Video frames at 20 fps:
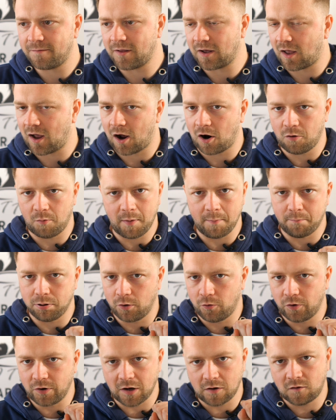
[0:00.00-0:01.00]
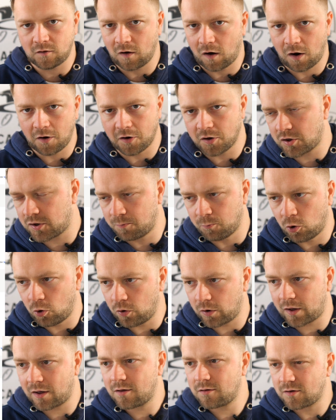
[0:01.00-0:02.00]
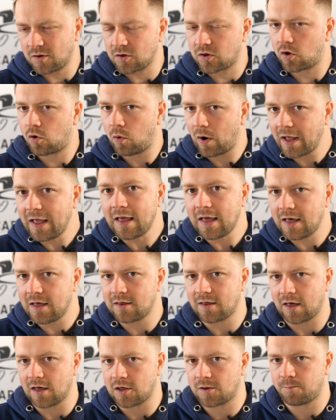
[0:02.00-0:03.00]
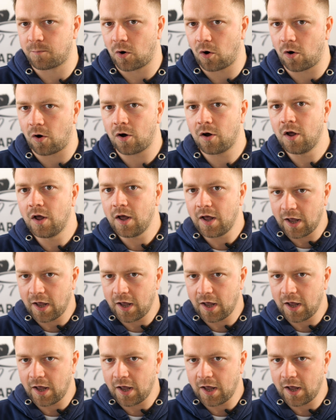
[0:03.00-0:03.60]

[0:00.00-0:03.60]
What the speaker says: the car will be blowing a ton of smoke, so it's quite easy to spot.